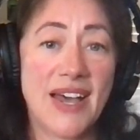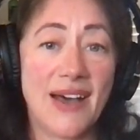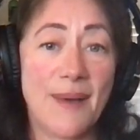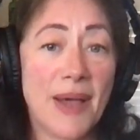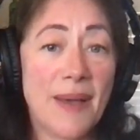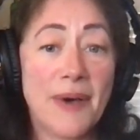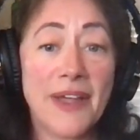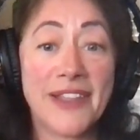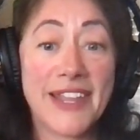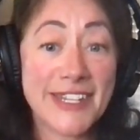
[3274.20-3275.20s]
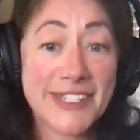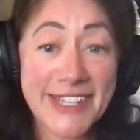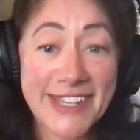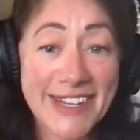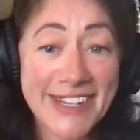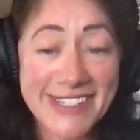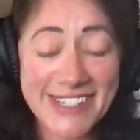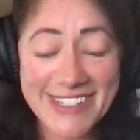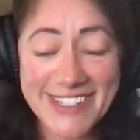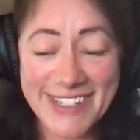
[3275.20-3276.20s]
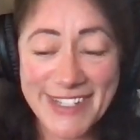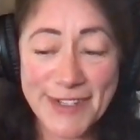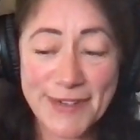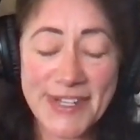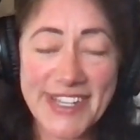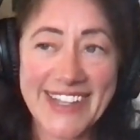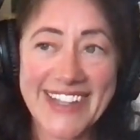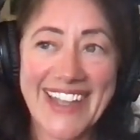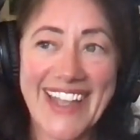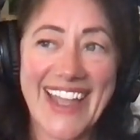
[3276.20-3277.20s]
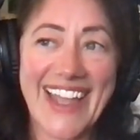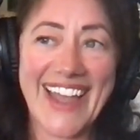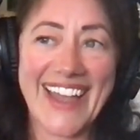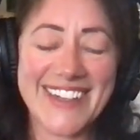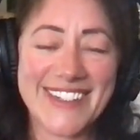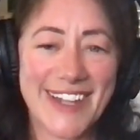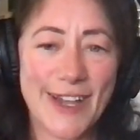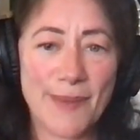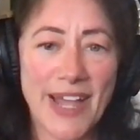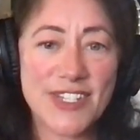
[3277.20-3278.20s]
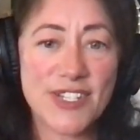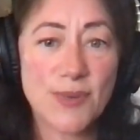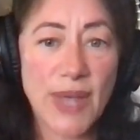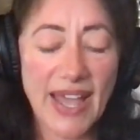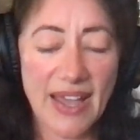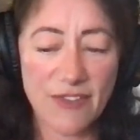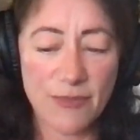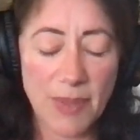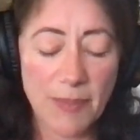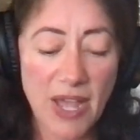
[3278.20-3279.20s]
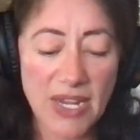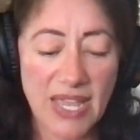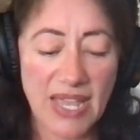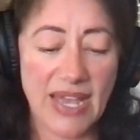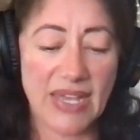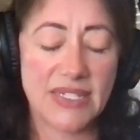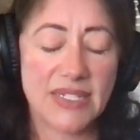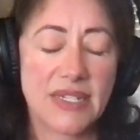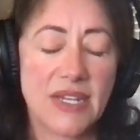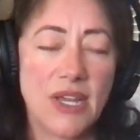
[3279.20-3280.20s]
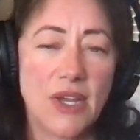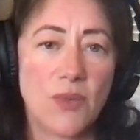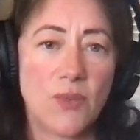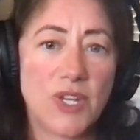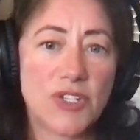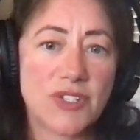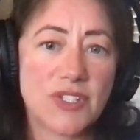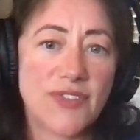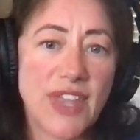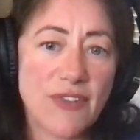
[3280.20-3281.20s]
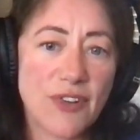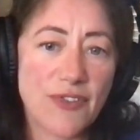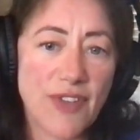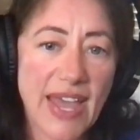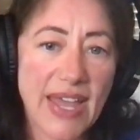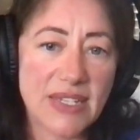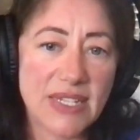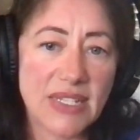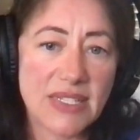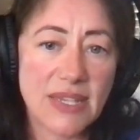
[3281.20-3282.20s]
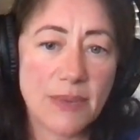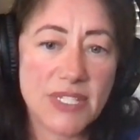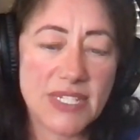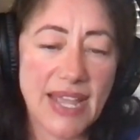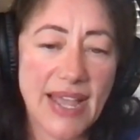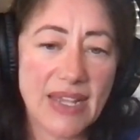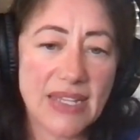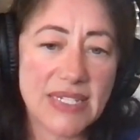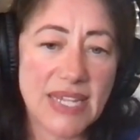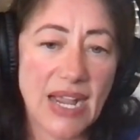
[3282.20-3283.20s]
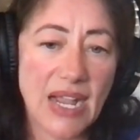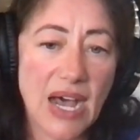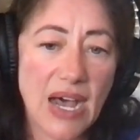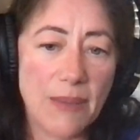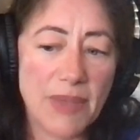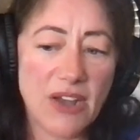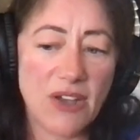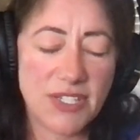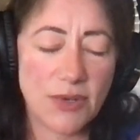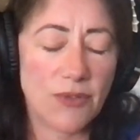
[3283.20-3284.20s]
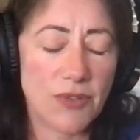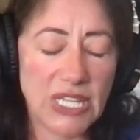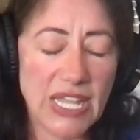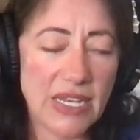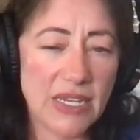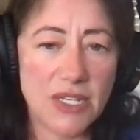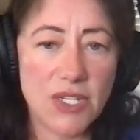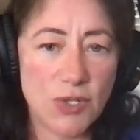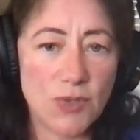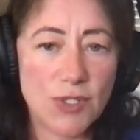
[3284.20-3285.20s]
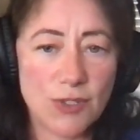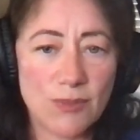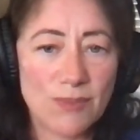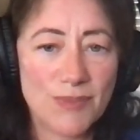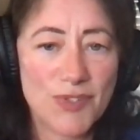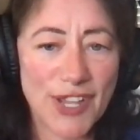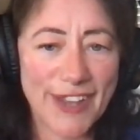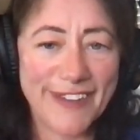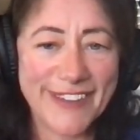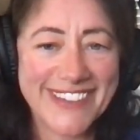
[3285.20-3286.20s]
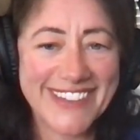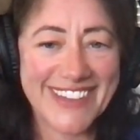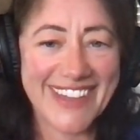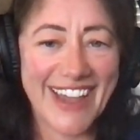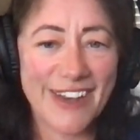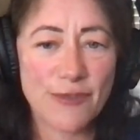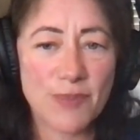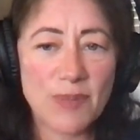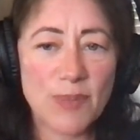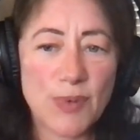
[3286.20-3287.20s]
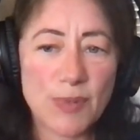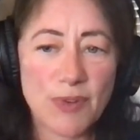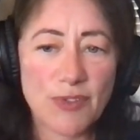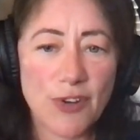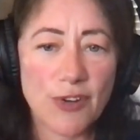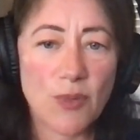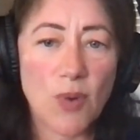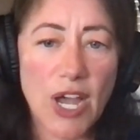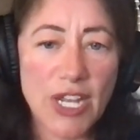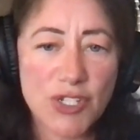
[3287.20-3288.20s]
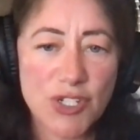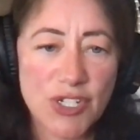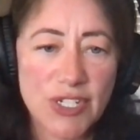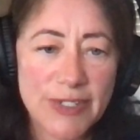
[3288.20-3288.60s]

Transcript: um, i'm on linkedin at dixie huey and um, I do have my podcast, which is favorfat.substack.com, and also a related YouTube channel to that if people would prefer to watch.